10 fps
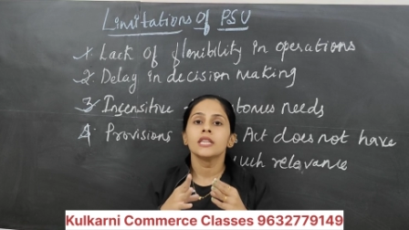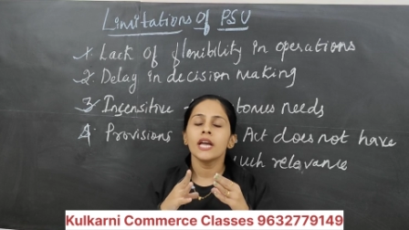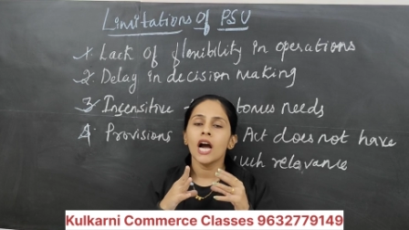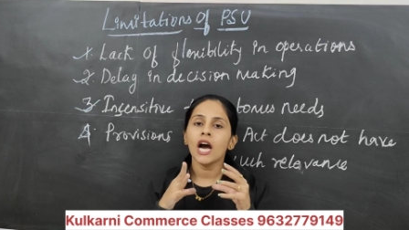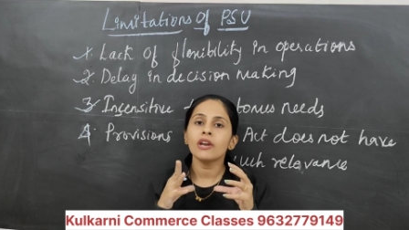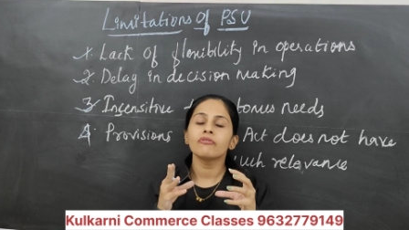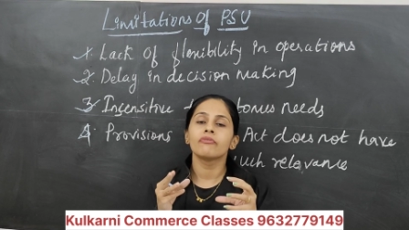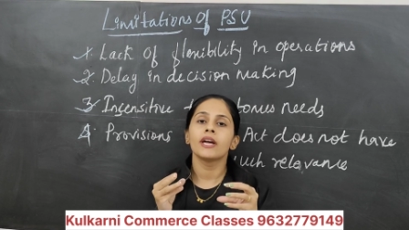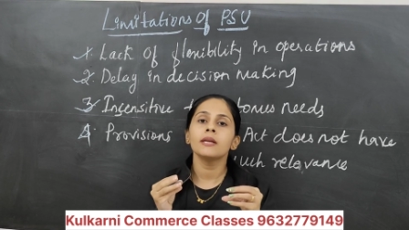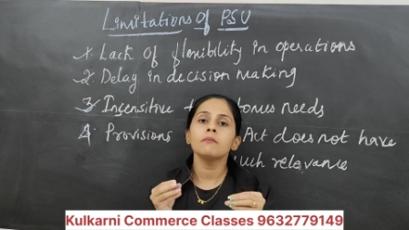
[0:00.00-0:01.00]
they are
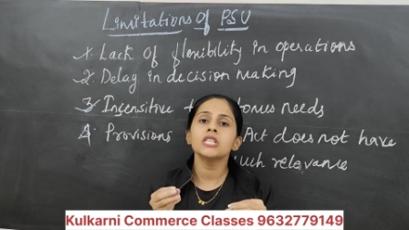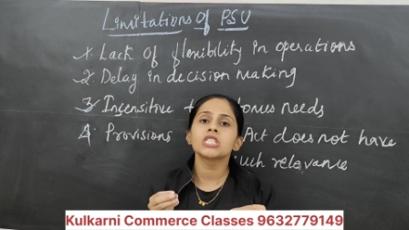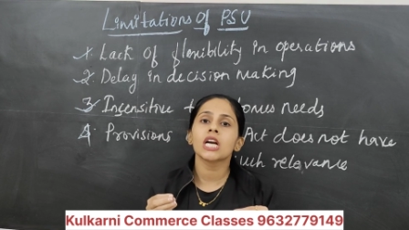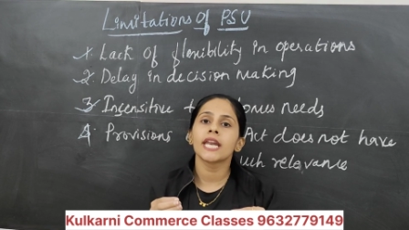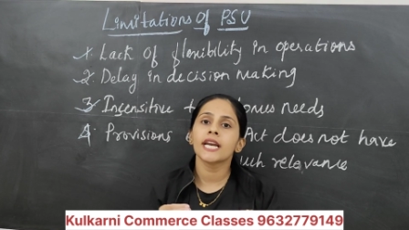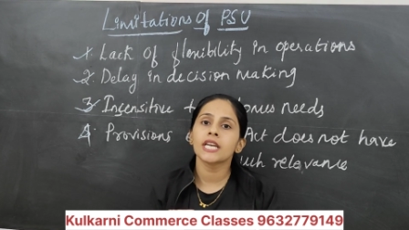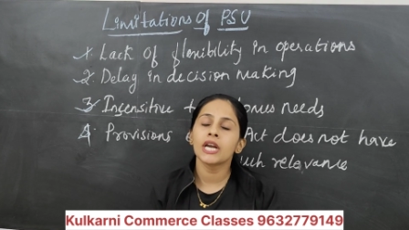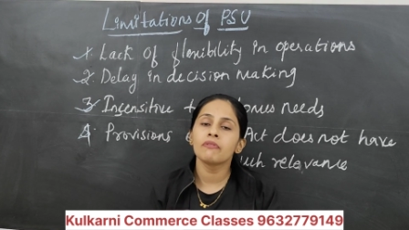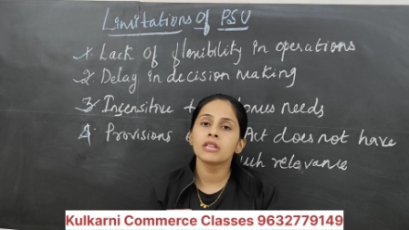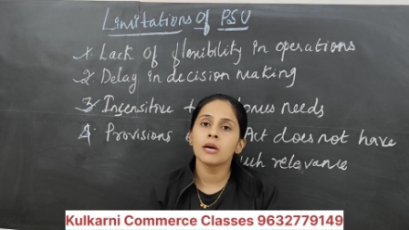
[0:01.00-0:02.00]
very much
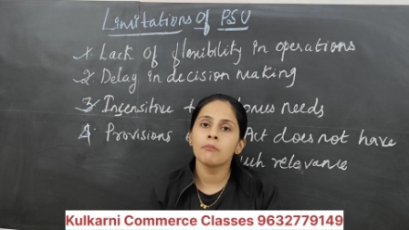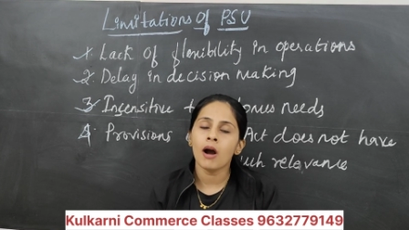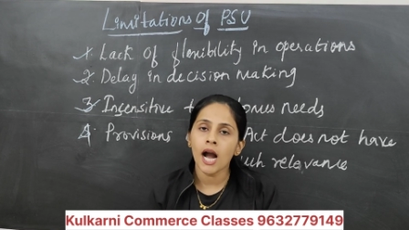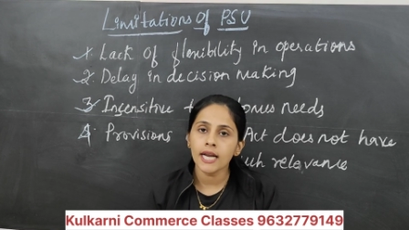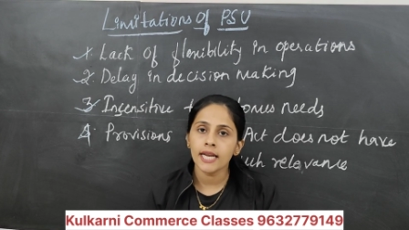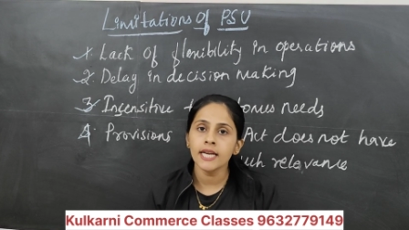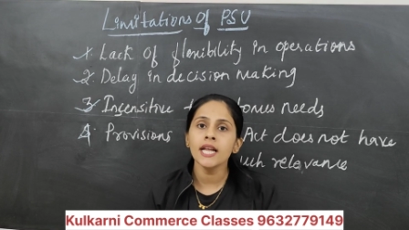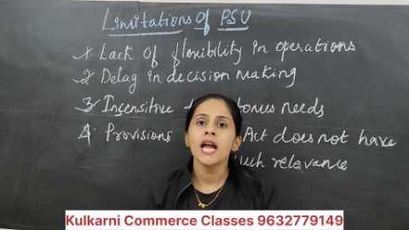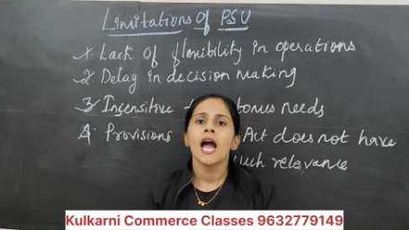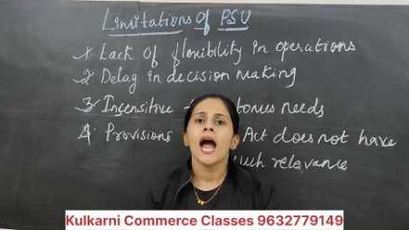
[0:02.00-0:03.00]
connected with the
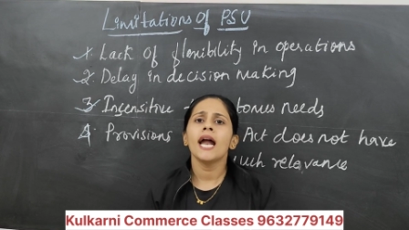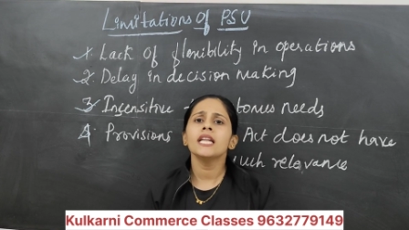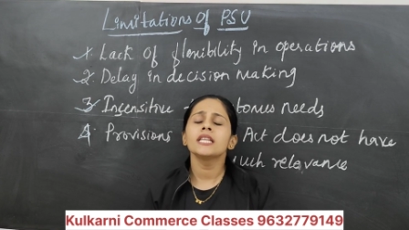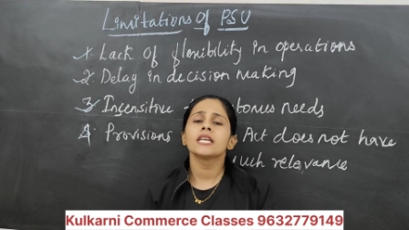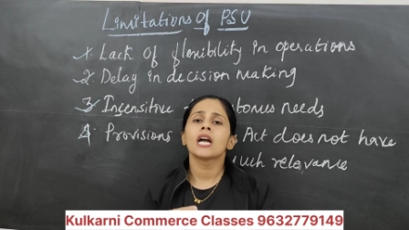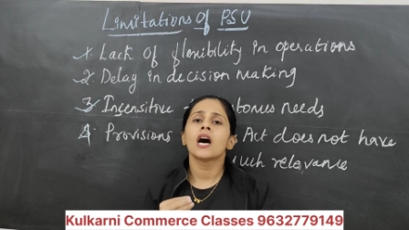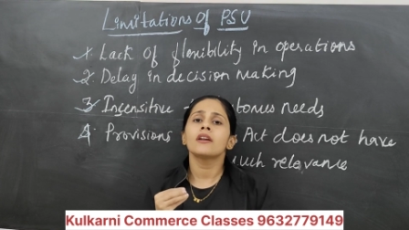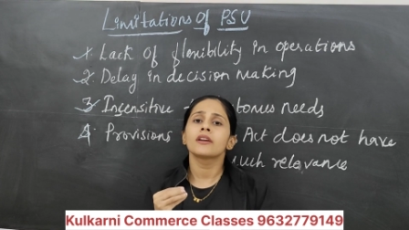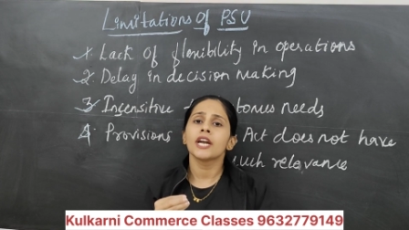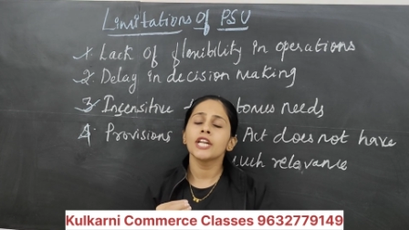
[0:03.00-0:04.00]
market and they
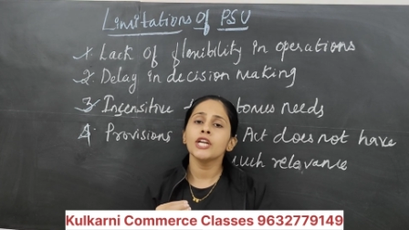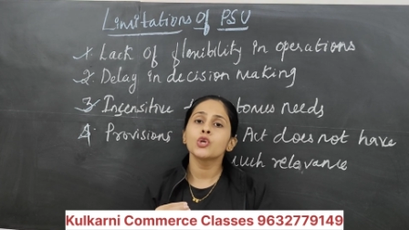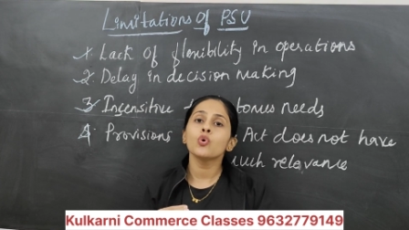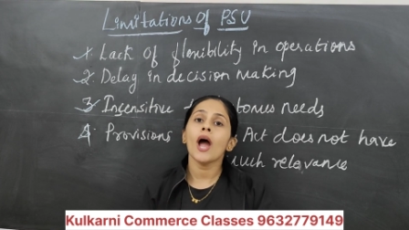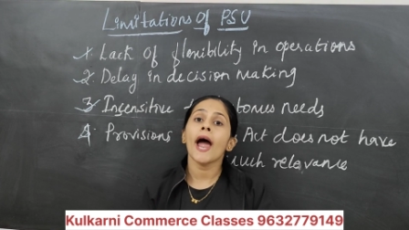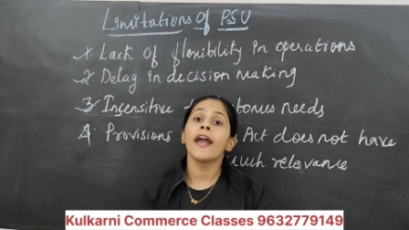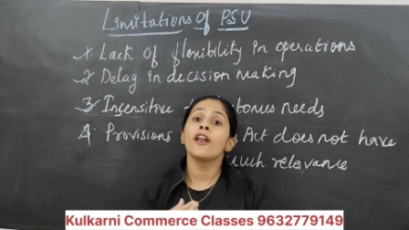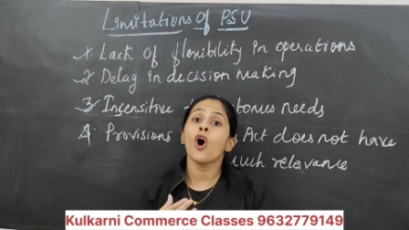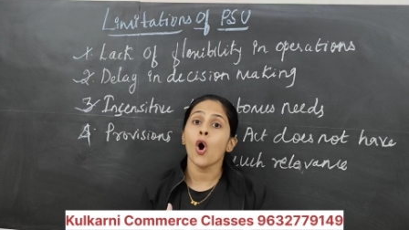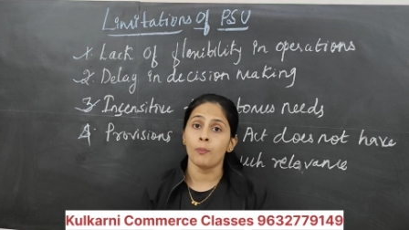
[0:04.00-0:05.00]
are ready to
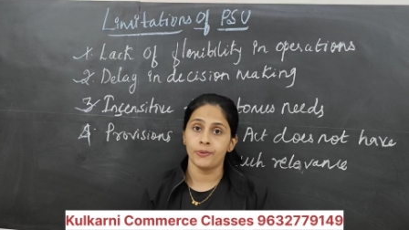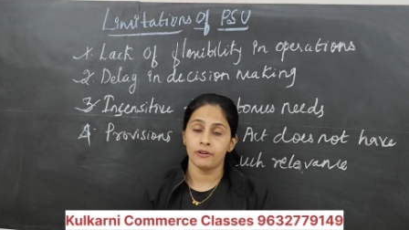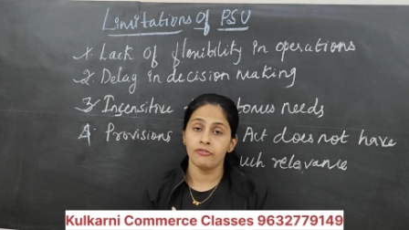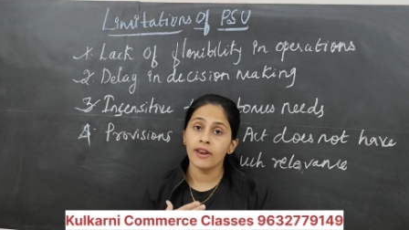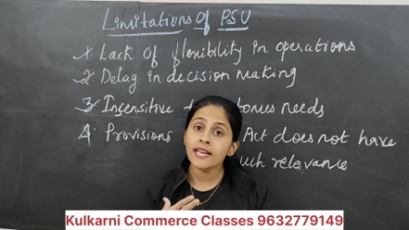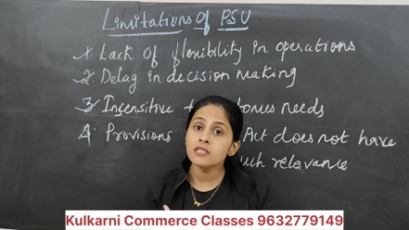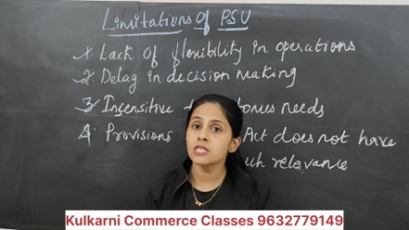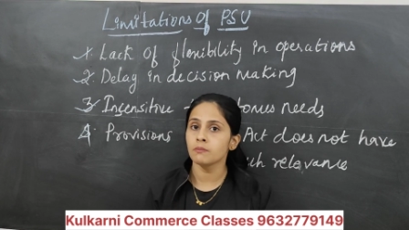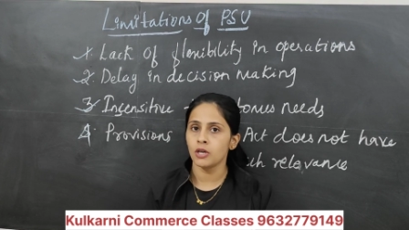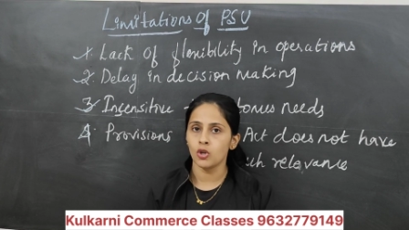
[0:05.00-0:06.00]
adopt,
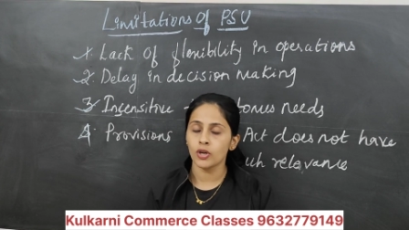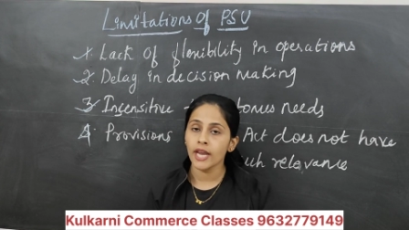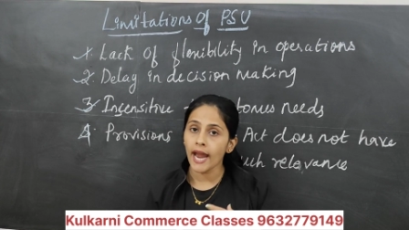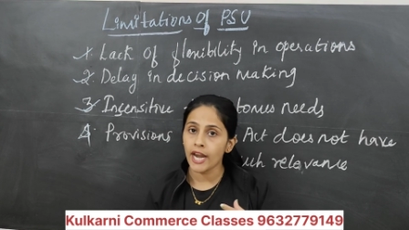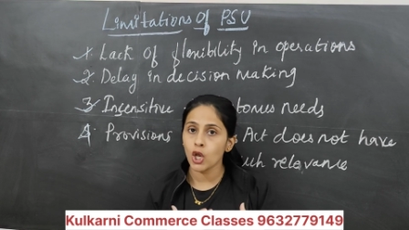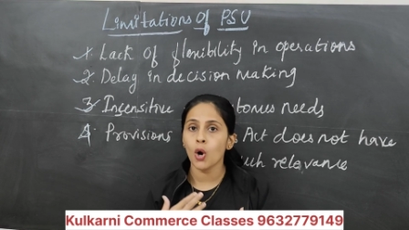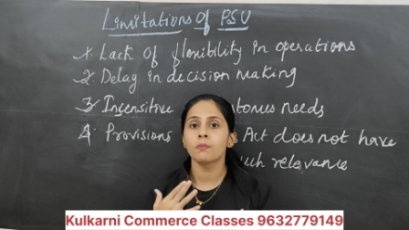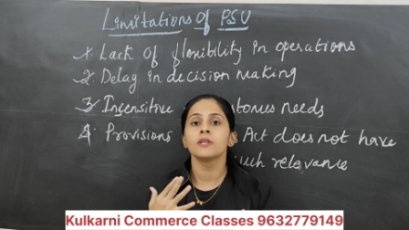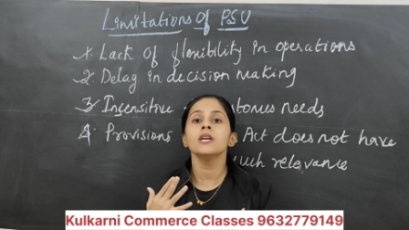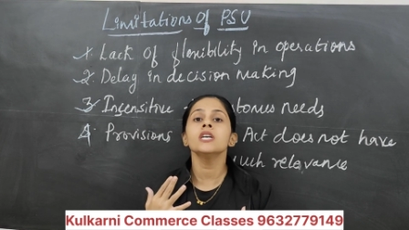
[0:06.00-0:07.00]
flexible, okay,
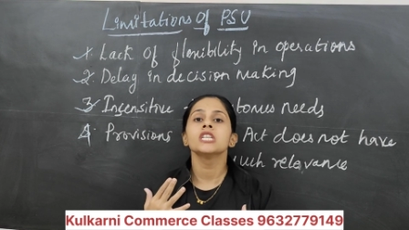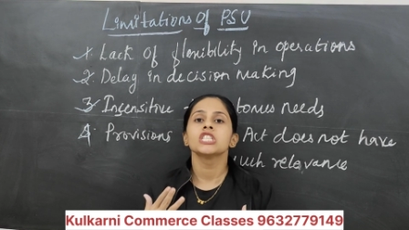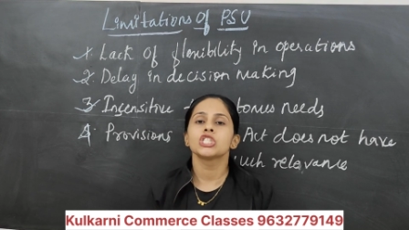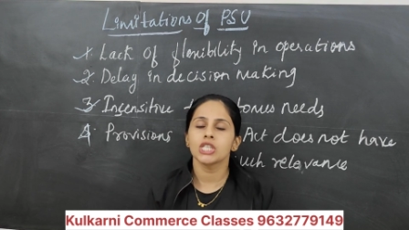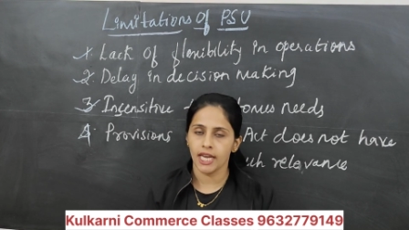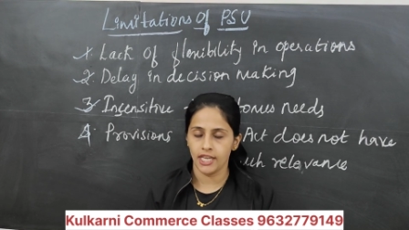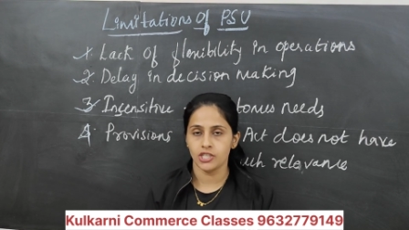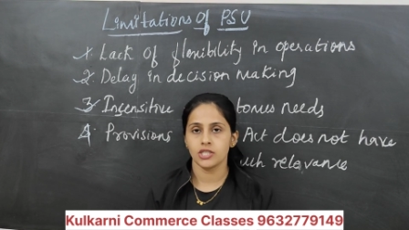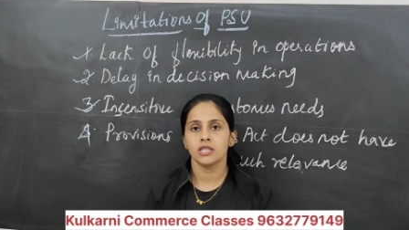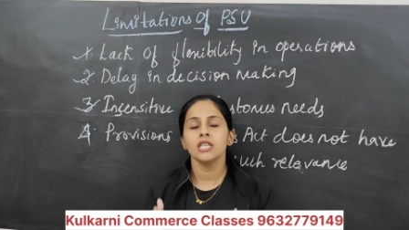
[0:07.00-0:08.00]
adopt the change.